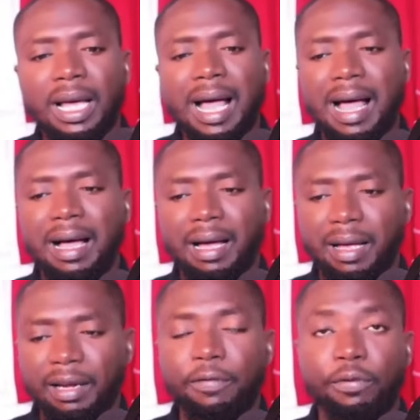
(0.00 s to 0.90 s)
And
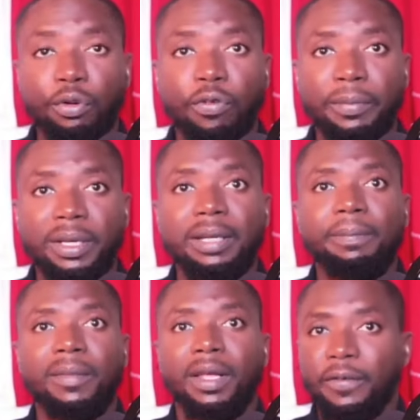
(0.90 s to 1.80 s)
Calafiori, for me,
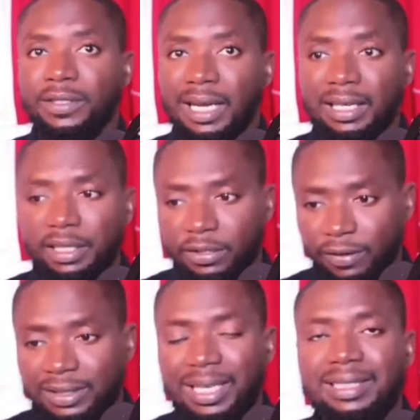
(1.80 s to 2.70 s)
physically, he's
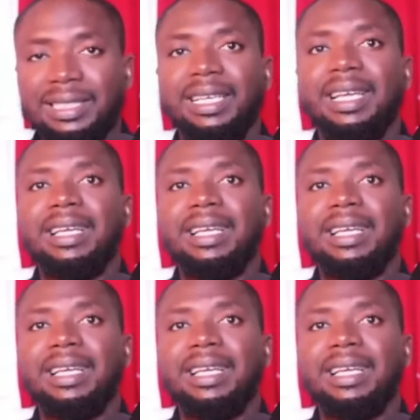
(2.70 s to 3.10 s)
fantastic.